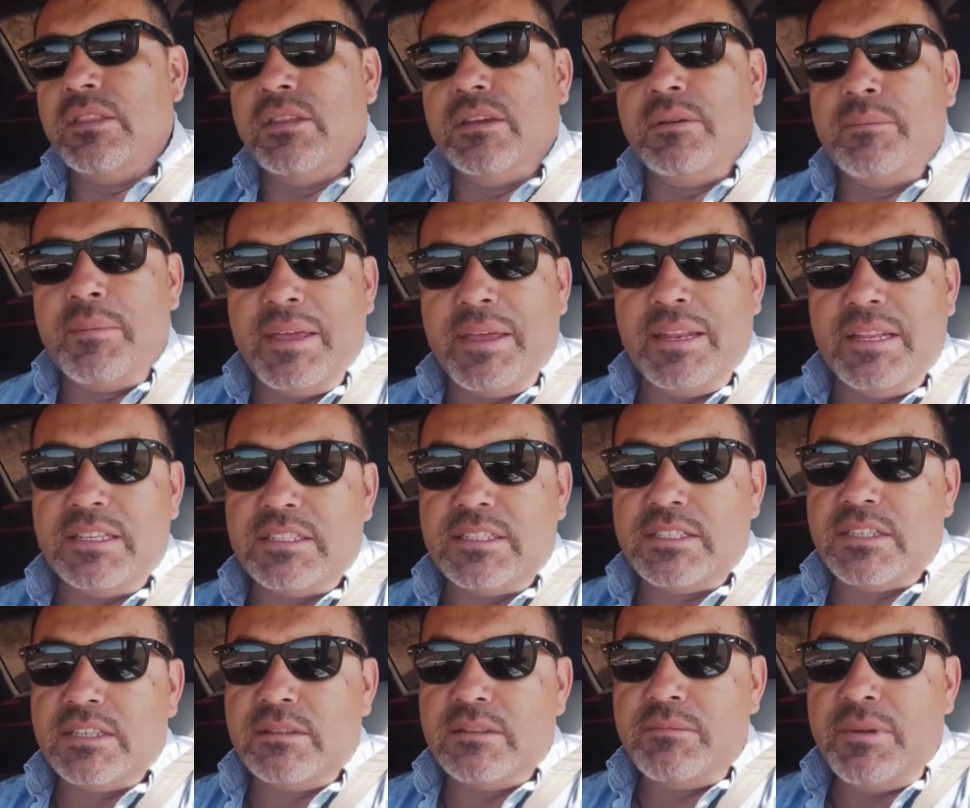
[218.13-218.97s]
the
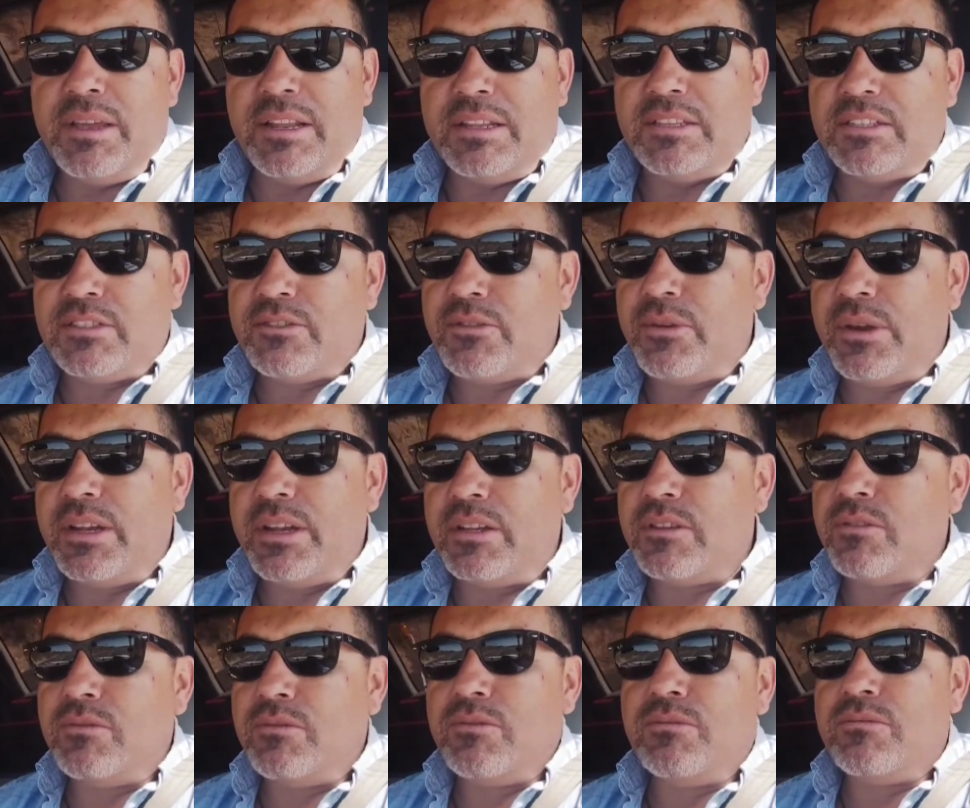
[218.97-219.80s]
maintenance
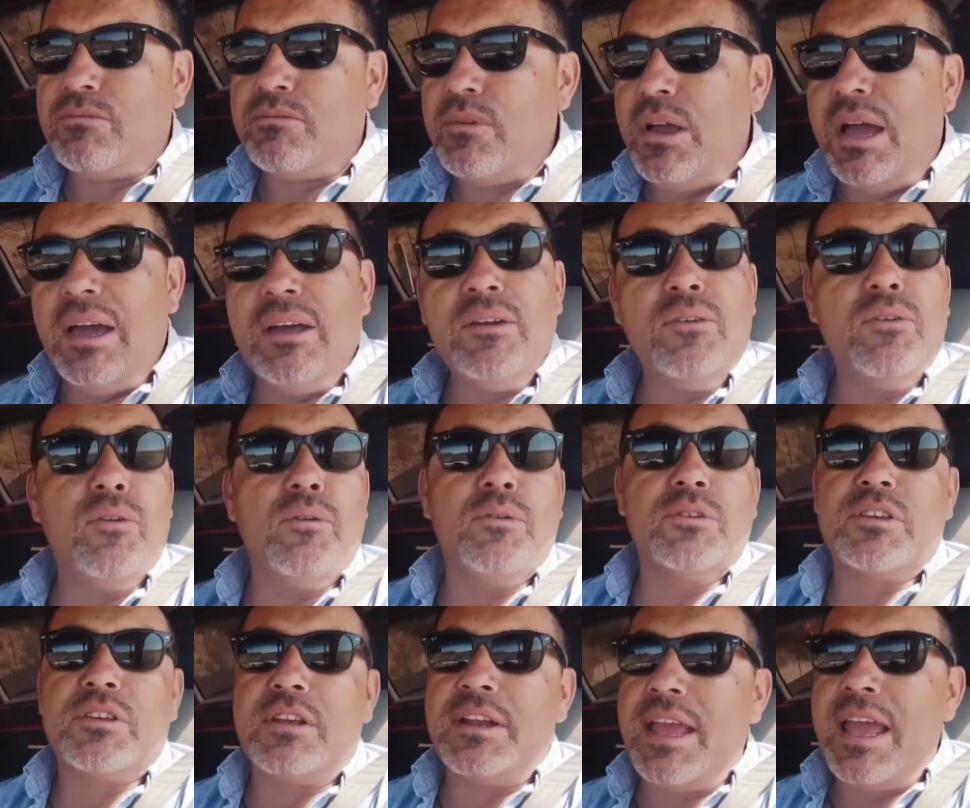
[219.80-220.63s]
trade. So I don't
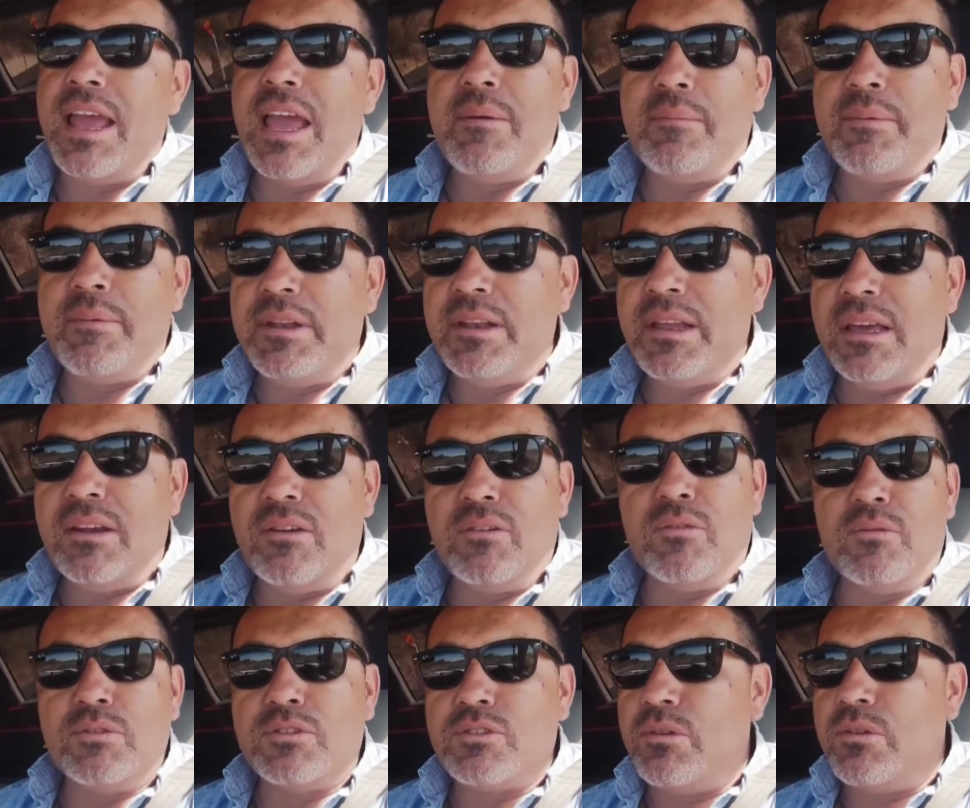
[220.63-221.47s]
know what's gonna happen. I
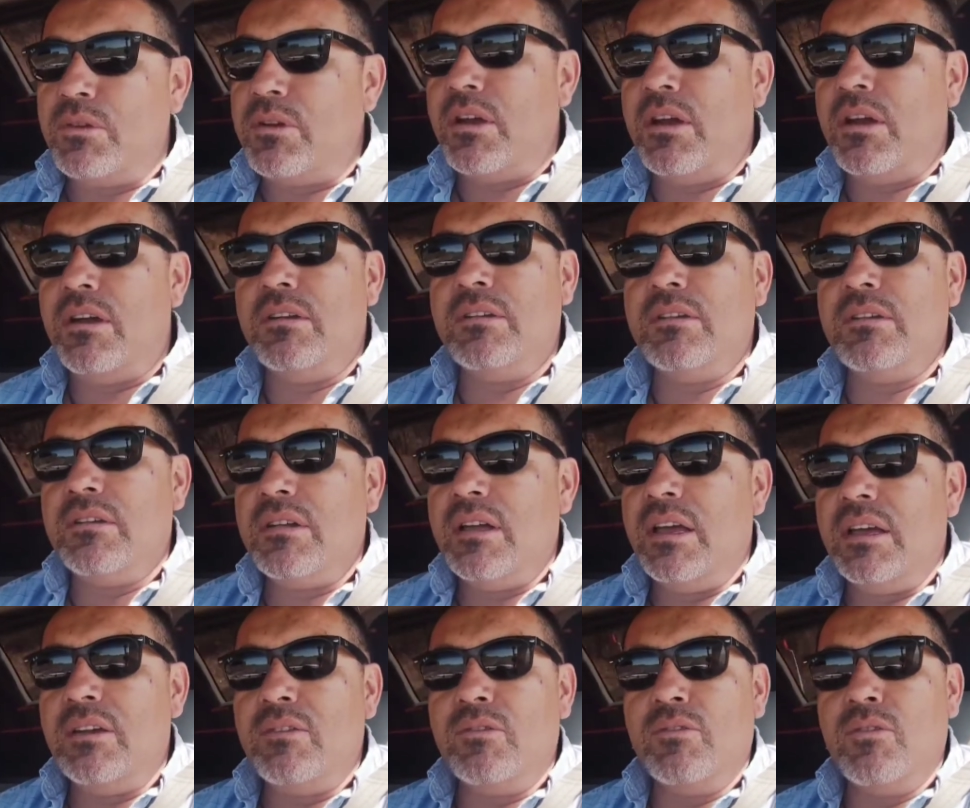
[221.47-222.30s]
don't know what's going on.
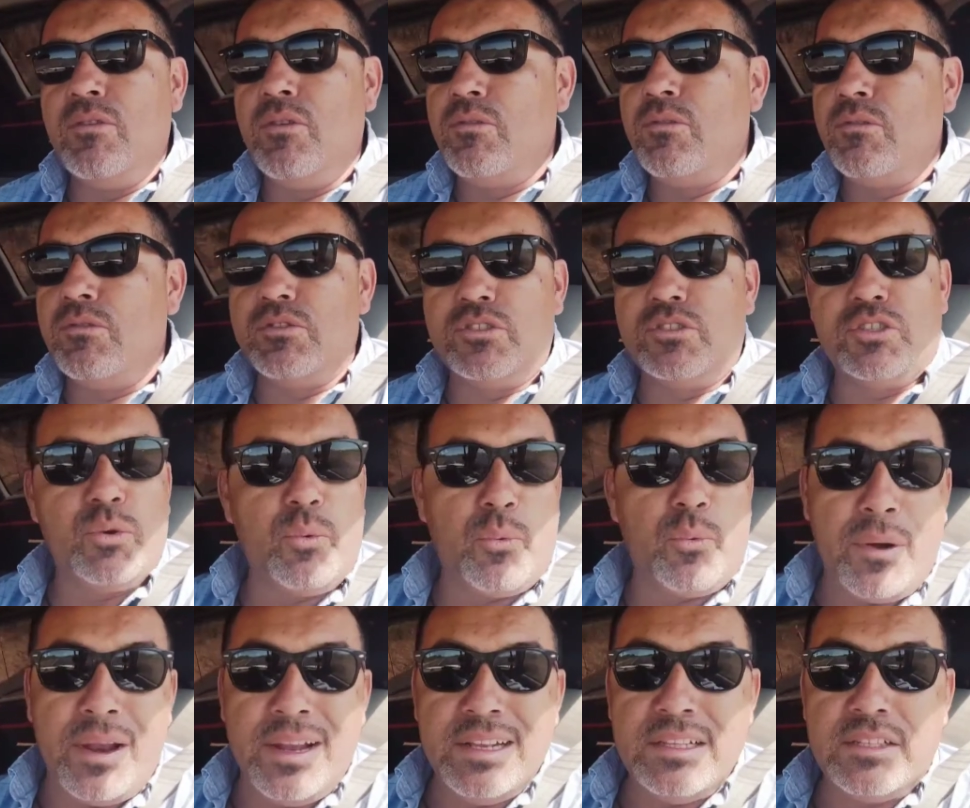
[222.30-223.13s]
I don't know.
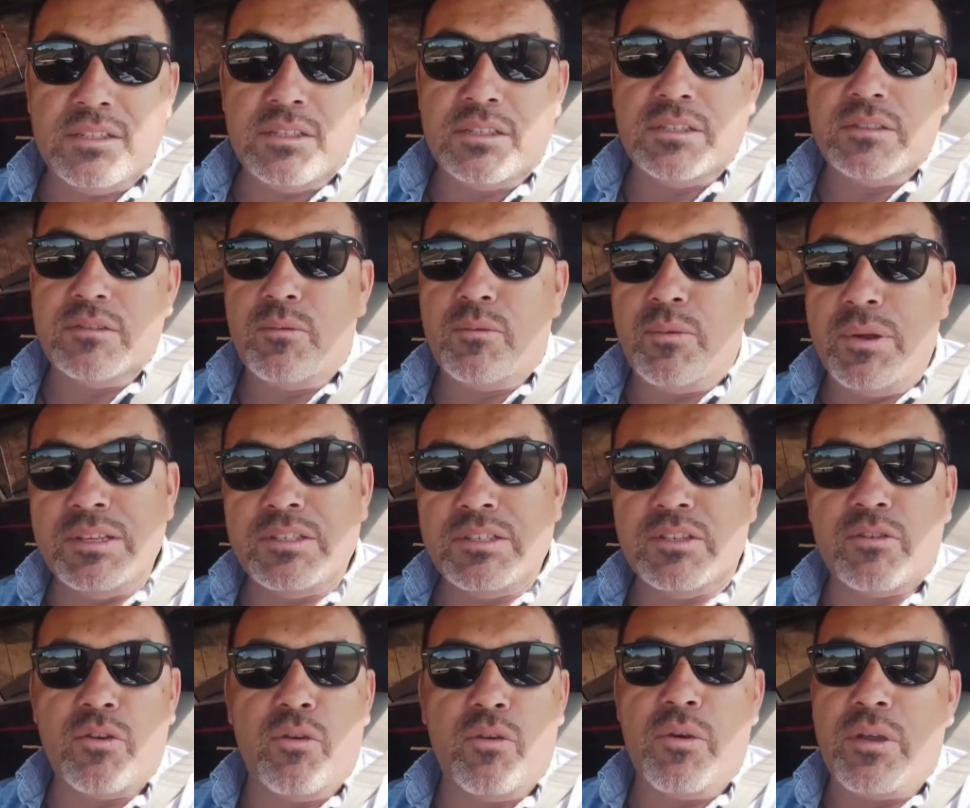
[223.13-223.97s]
Rents
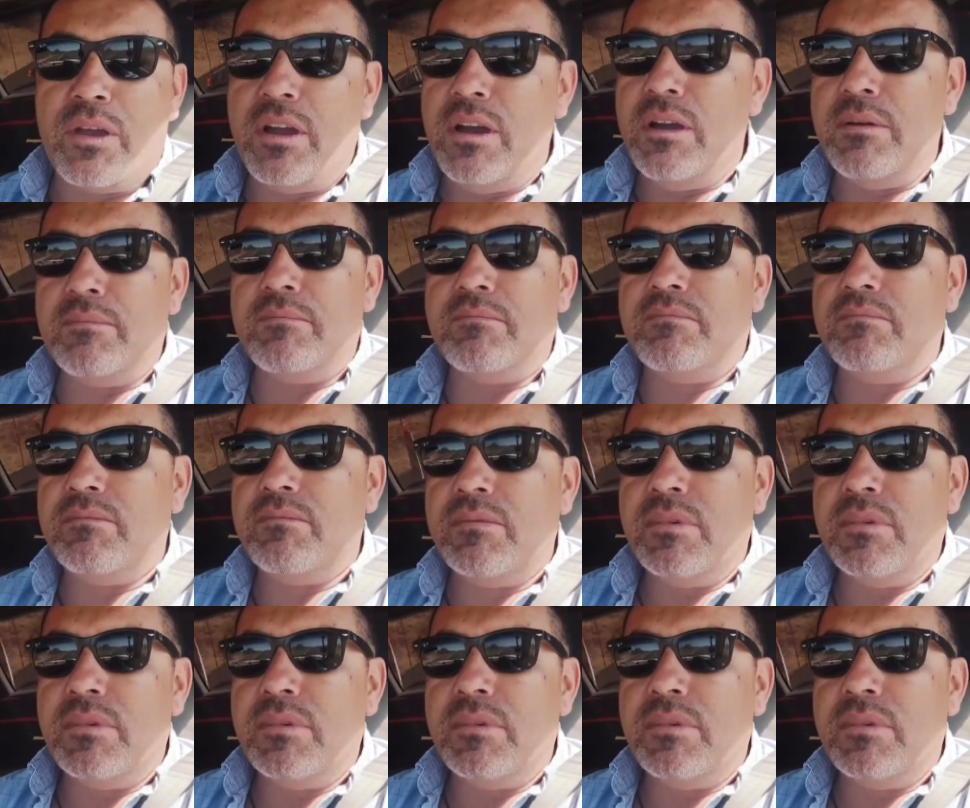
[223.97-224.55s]
are going up.